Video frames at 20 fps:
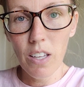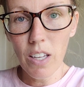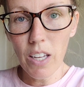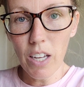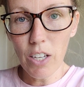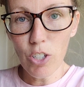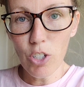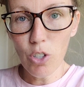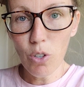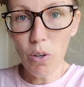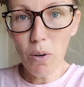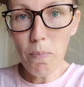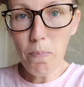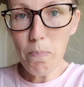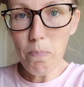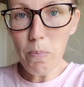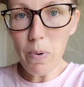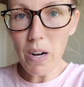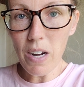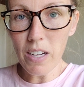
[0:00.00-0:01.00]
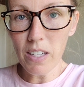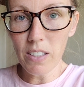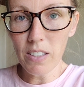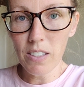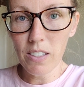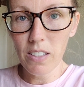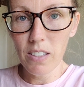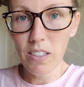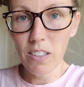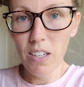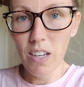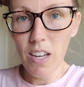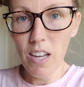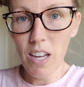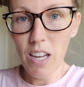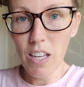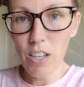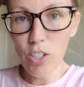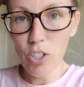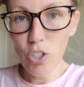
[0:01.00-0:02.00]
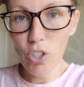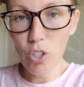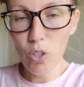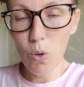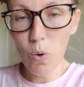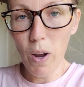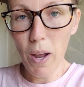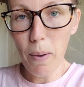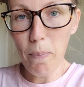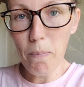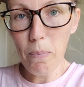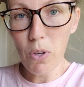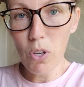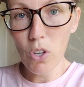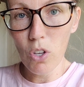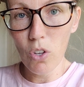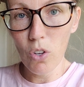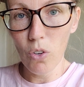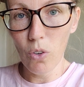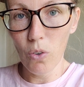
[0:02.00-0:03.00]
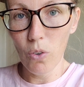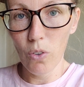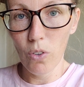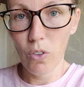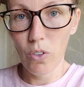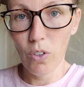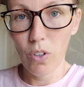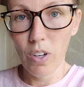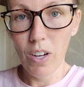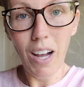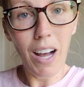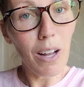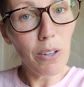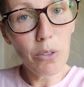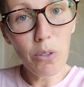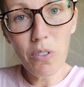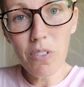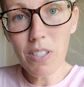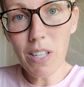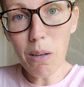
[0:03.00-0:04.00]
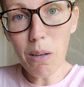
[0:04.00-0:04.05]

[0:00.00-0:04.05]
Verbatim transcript: get your butt into a pew. I'll do the